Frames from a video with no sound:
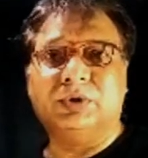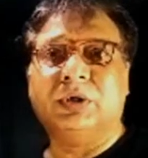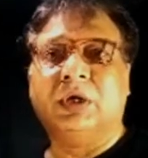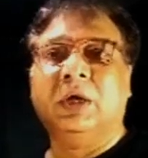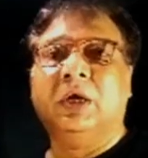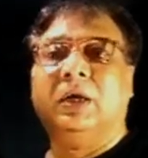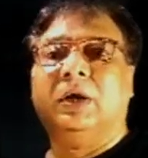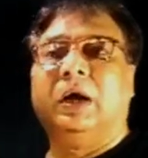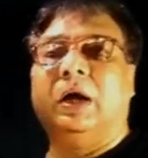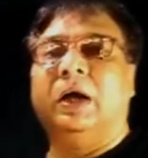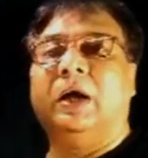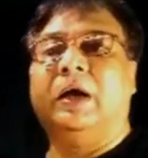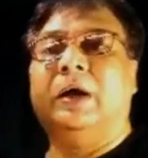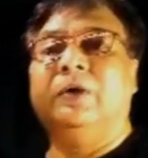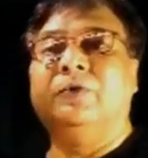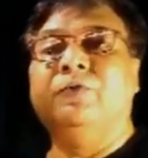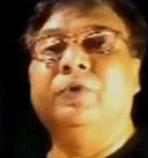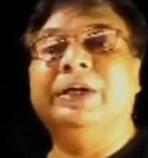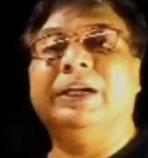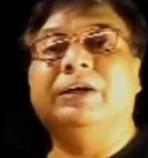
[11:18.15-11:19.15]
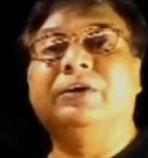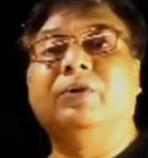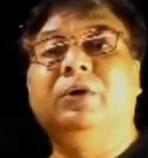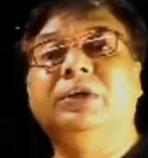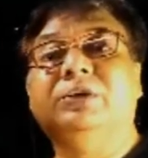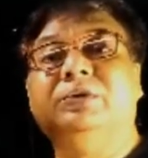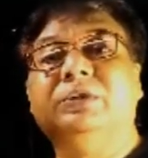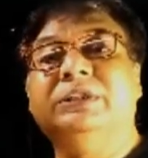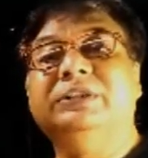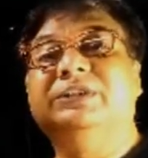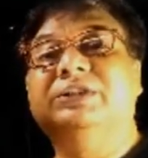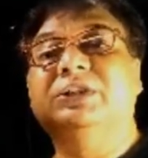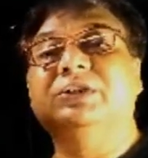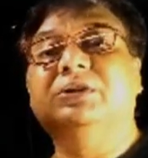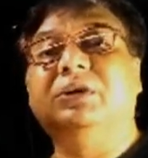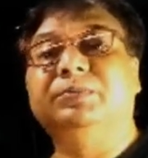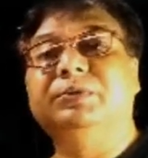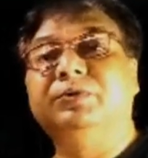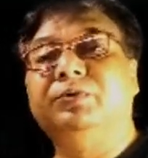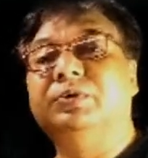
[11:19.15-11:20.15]
We are going to, instead of
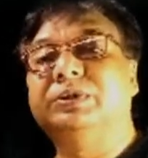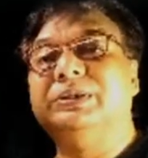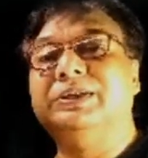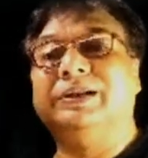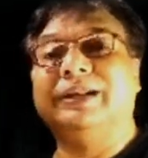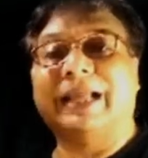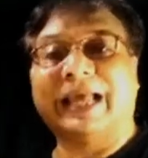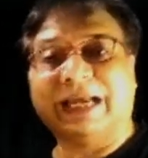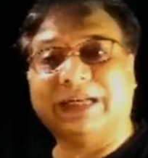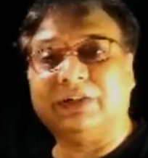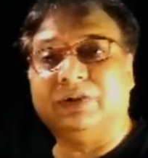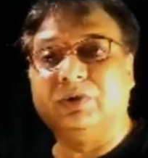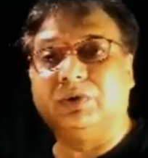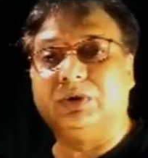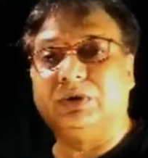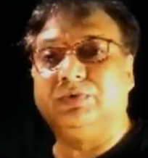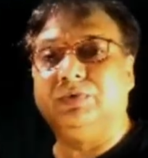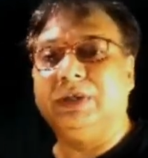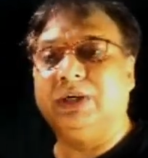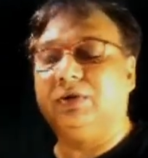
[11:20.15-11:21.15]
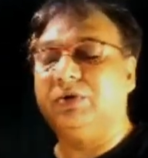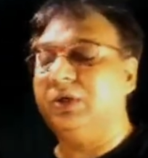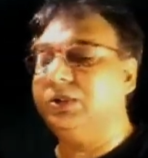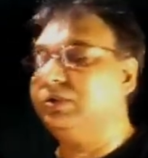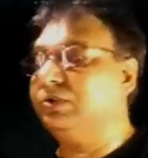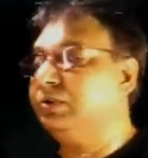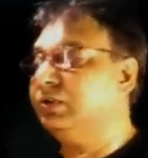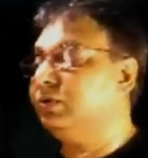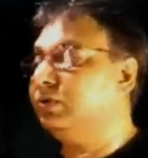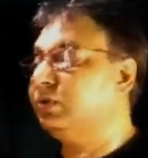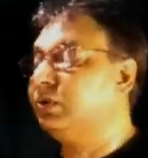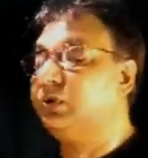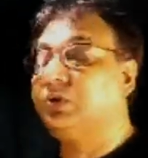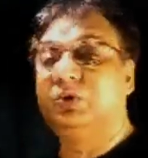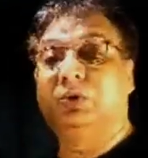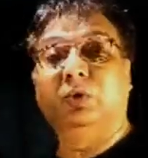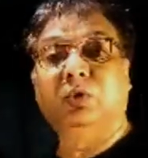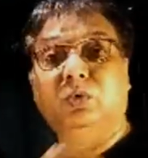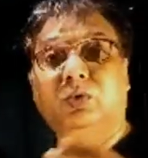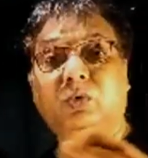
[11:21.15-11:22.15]
using lactose, we are going to use
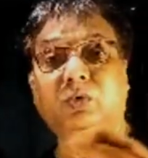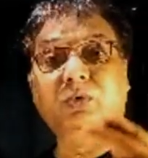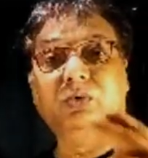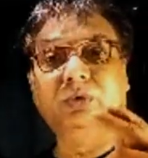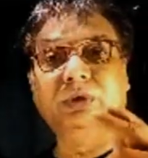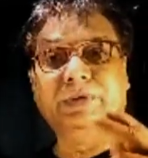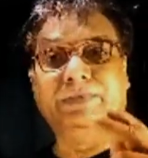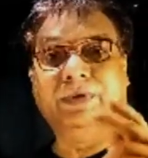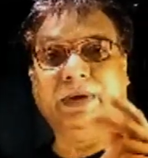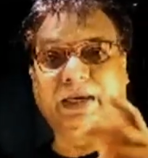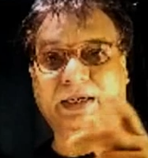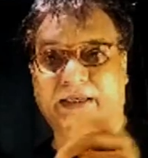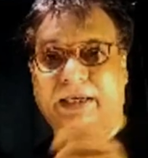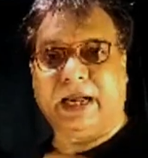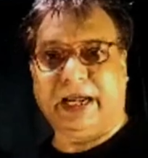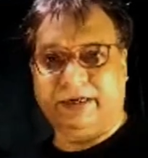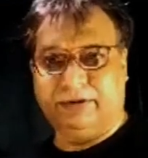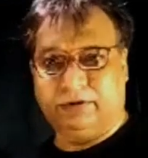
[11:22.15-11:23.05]
two different kind of